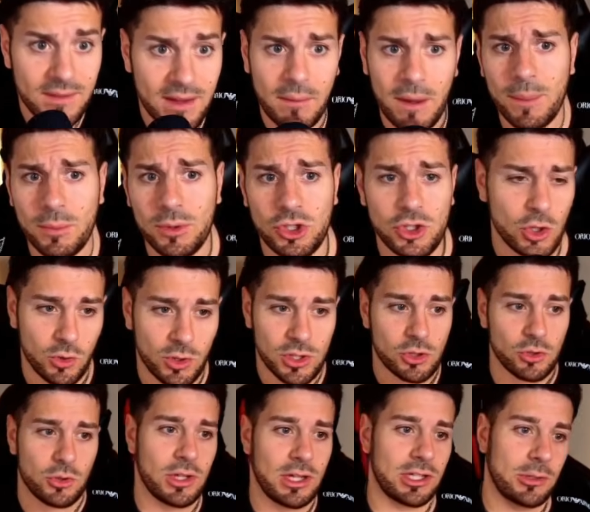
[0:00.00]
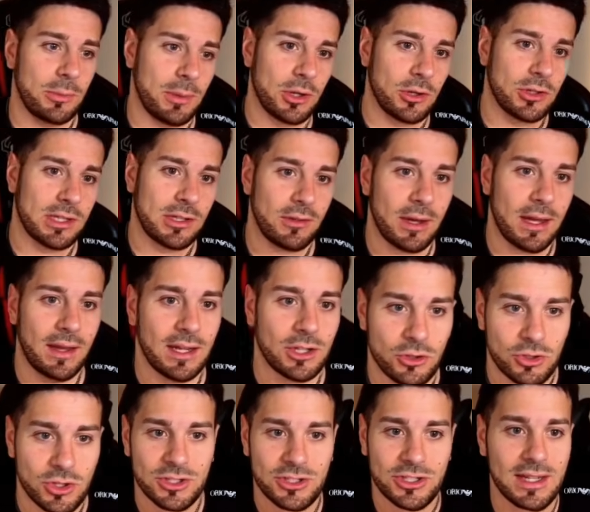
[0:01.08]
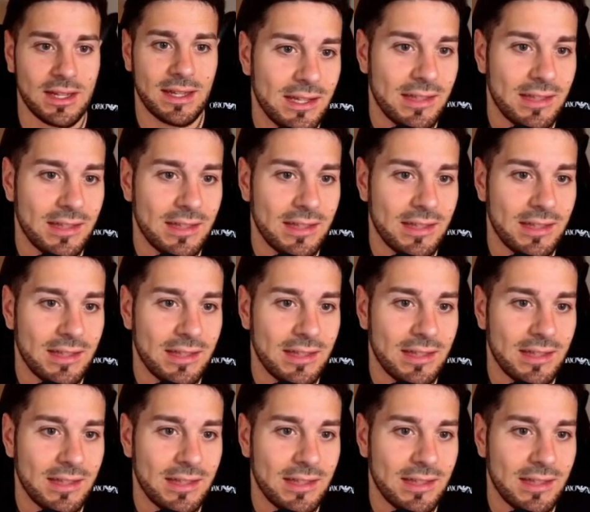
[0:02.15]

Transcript: I'm showing you this because it's very interesting.